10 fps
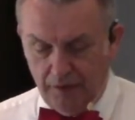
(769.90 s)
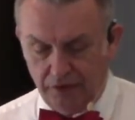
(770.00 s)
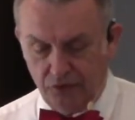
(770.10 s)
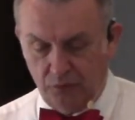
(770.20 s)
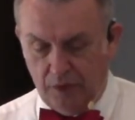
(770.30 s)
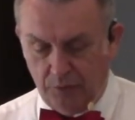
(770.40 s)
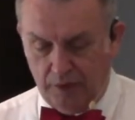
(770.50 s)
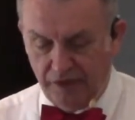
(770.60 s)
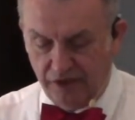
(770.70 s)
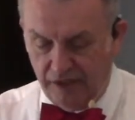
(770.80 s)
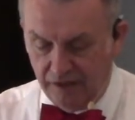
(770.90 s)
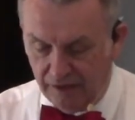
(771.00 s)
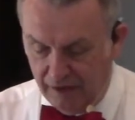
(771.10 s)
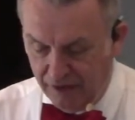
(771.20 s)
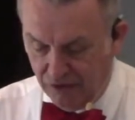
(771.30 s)
This is one way
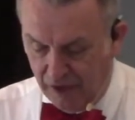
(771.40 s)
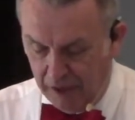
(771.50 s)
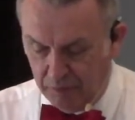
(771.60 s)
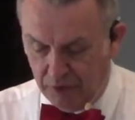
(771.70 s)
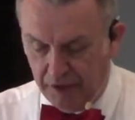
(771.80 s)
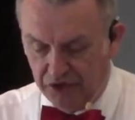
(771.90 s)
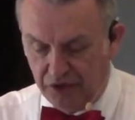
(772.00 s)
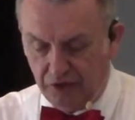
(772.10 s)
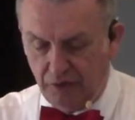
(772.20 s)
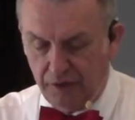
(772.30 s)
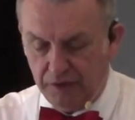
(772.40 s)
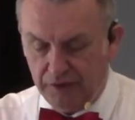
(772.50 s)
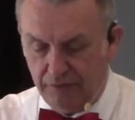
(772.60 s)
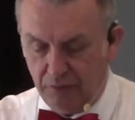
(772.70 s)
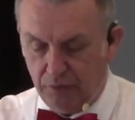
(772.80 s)
Satan gains the admiration and
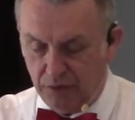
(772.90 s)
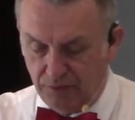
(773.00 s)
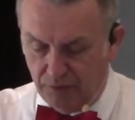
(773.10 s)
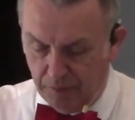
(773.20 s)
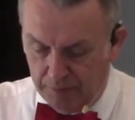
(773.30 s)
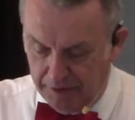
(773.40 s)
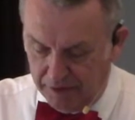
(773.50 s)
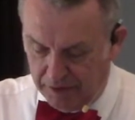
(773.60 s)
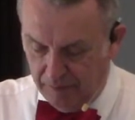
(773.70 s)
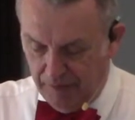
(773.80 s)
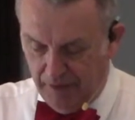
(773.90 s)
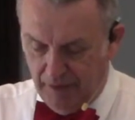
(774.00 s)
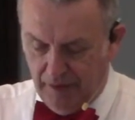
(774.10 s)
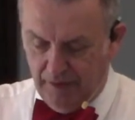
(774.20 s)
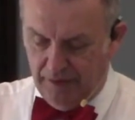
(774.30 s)
loyalty of the world for the beast.
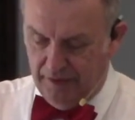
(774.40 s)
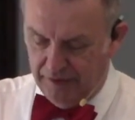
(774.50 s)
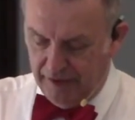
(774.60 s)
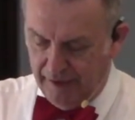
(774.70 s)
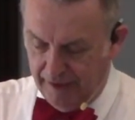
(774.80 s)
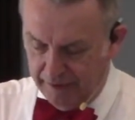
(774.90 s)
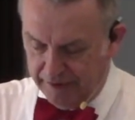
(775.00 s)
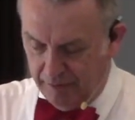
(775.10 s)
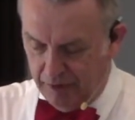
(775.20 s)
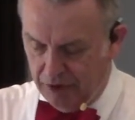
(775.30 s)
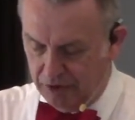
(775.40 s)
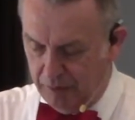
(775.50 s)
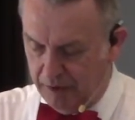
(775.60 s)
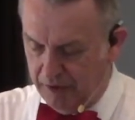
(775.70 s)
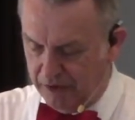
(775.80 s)
These heads have been
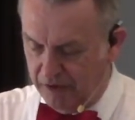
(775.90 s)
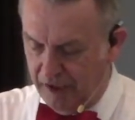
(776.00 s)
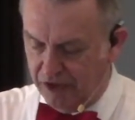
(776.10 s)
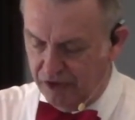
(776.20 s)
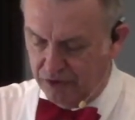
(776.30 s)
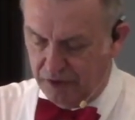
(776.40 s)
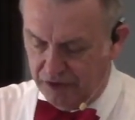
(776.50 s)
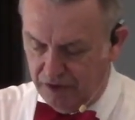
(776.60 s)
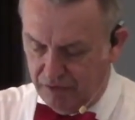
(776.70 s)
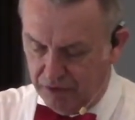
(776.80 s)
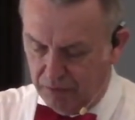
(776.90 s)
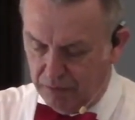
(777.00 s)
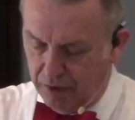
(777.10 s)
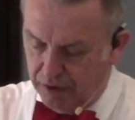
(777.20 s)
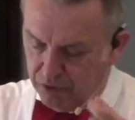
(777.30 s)
interpreted as nations or as individual
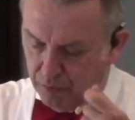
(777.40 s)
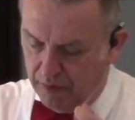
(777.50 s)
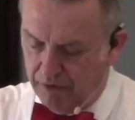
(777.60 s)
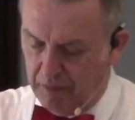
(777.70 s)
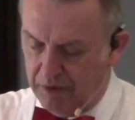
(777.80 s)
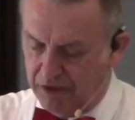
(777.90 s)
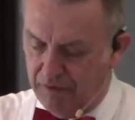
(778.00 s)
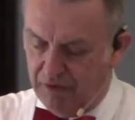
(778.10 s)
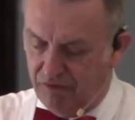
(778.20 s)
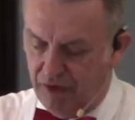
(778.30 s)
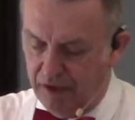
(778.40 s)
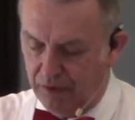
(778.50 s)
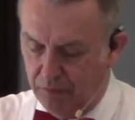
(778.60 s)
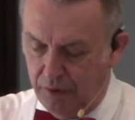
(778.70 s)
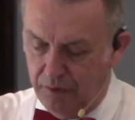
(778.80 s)
rulers. One of them is given a
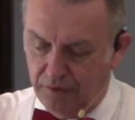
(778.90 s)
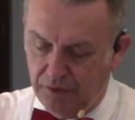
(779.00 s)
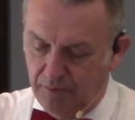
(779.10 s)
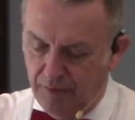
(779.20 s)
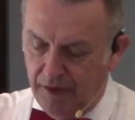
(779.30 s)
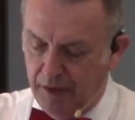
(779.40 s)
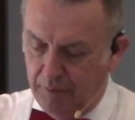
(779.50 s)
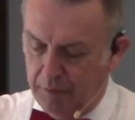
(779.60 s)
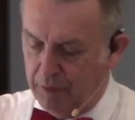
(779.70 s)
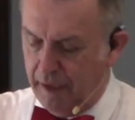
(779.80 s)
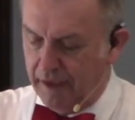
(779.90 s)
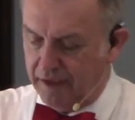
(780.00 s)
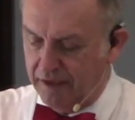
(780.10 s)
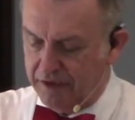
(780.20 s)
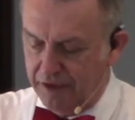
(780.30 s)
fatal wound, but
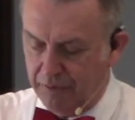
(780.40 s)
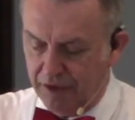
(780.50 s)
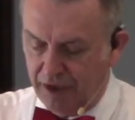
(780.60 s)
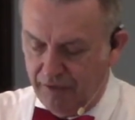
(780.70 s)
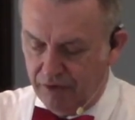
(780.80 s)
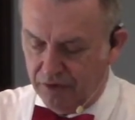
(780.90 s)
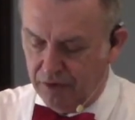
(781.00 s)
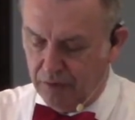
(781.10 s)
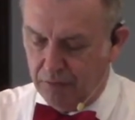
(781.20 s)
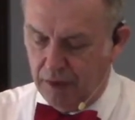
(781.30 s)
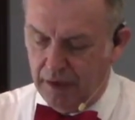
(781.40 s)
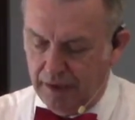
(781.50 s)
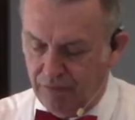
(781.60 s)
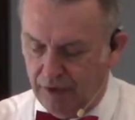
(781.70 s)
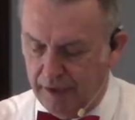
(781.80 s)
miraculously recovers to the
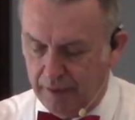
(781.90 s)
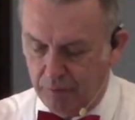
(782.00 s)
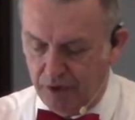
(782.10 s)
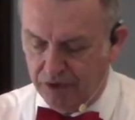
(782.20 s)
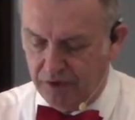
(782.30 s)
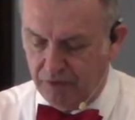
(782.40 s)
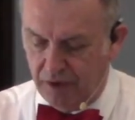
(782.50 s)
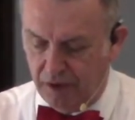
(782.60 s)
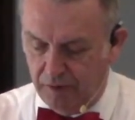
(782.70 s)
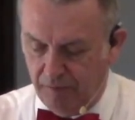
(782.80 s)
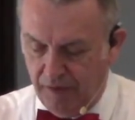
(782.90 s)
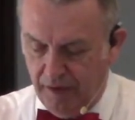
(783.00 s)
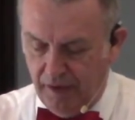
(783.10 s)
relief and admiration of all.